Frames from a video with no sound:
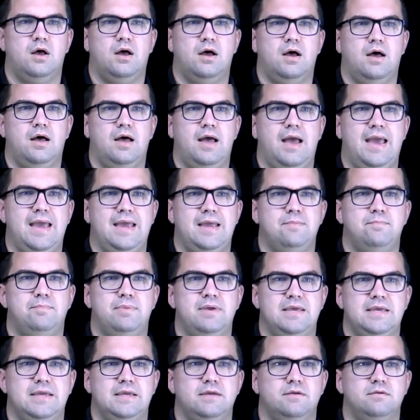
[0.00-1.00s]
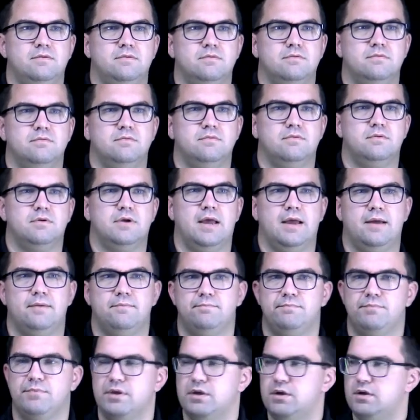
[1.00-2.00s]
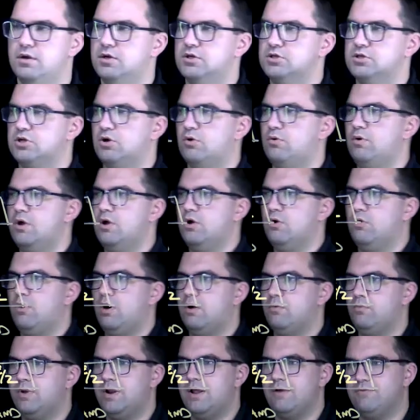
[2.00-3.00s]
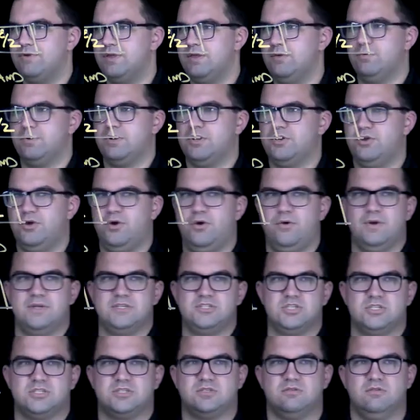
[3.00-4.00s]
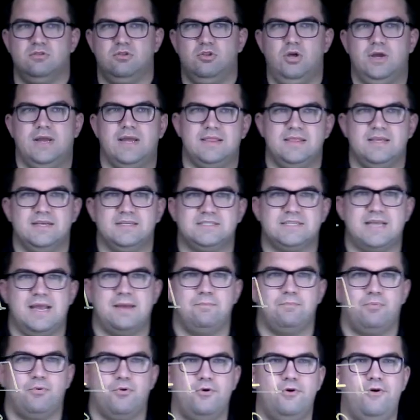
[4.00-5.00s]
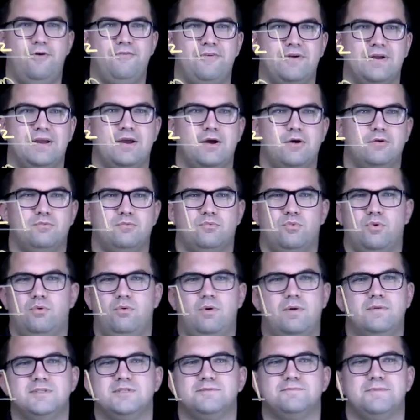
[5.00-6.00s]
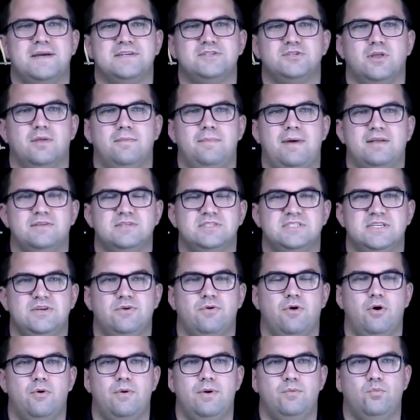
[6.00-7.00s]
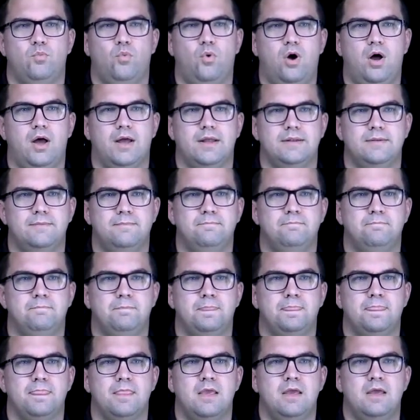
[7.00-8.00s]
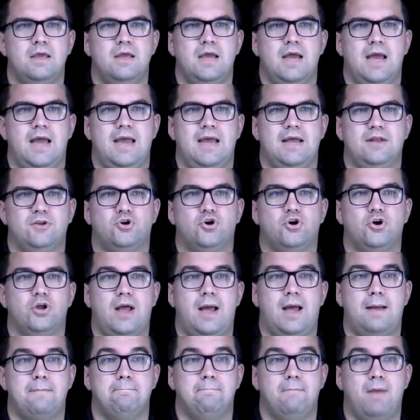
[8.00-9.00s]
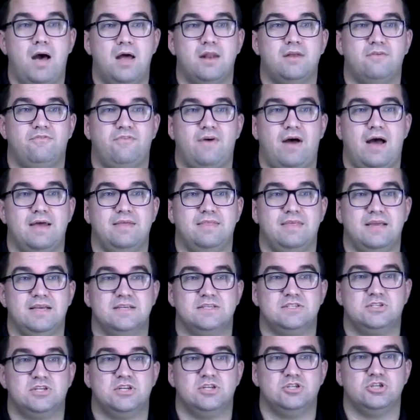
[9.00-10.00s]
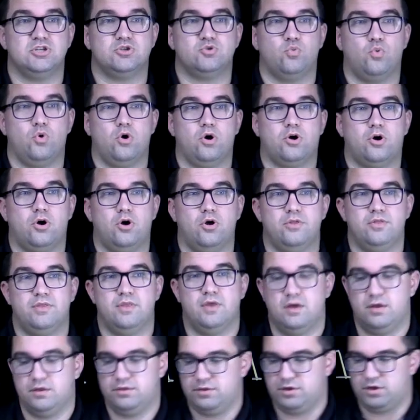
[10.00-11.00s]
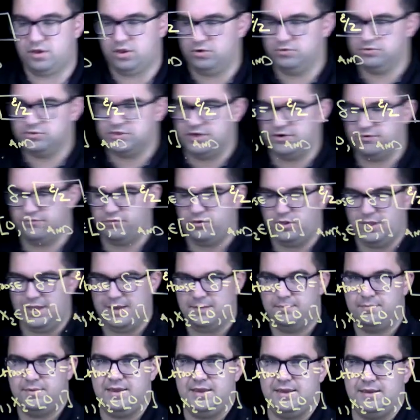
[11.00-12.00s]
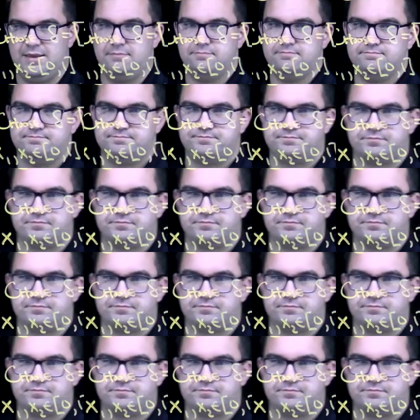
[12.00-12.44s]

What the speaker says: AB. Okay. So what I really want to do is just look at this same proof and go, well, what's special about 0 and 1? And could I modify this to just work on the closed interval AB?